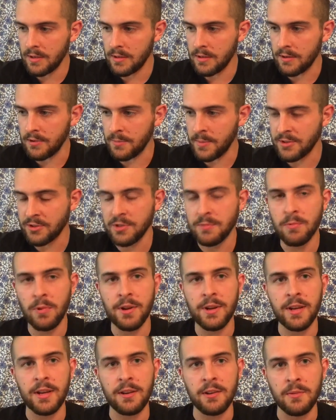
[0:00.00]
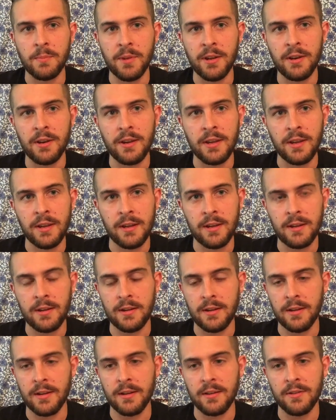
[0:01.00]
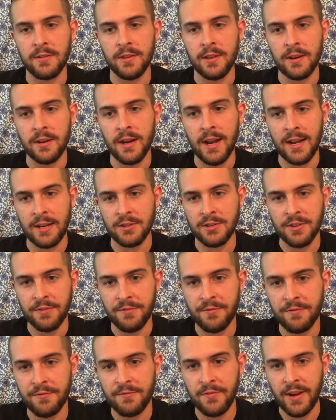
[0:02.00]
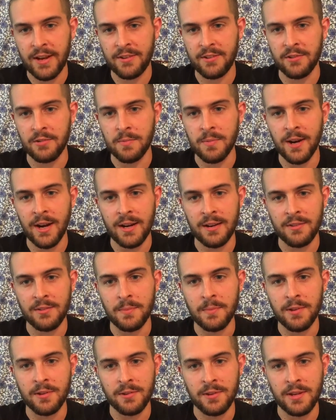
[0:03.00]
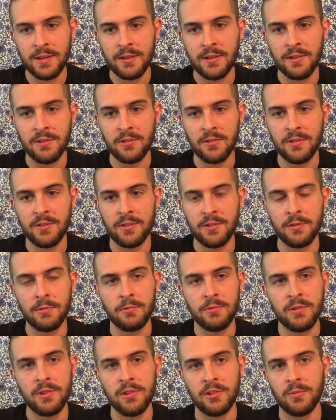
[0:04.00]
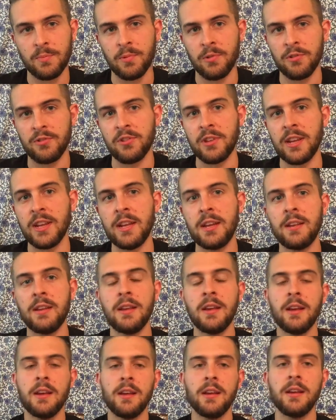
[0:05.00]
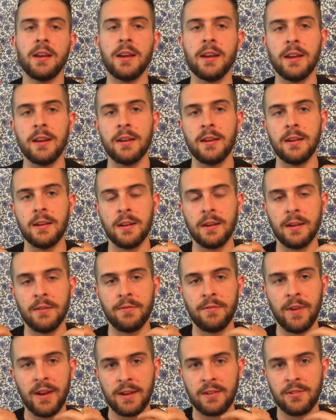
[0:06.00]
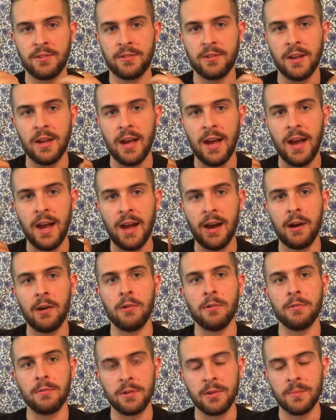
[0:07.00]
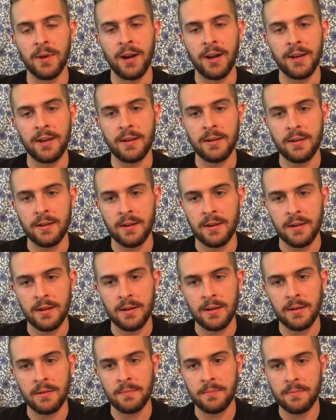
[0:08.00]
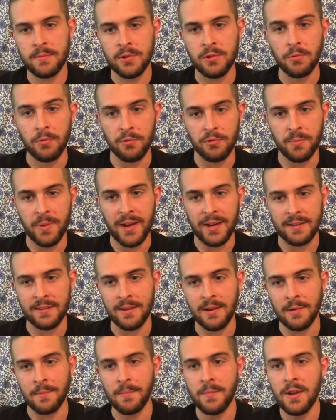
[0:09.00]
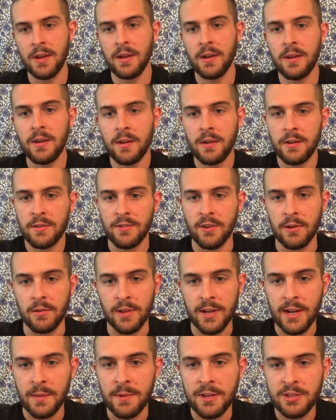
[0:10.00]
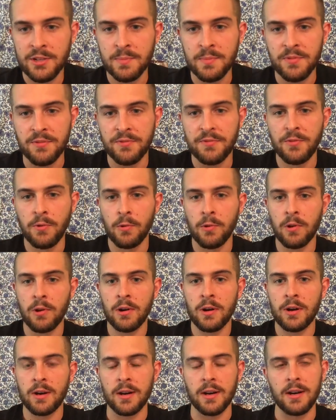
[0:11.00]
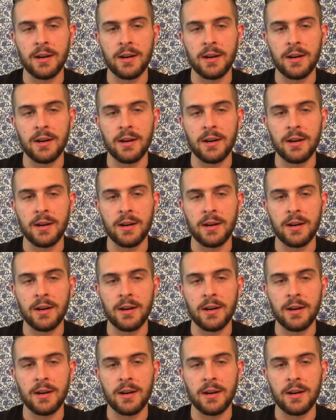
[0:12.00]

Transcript: especially running in humidity, is that it actually affects your body's ability to disperse the heat, and it affects how your body cools back down. So like I mentioned before,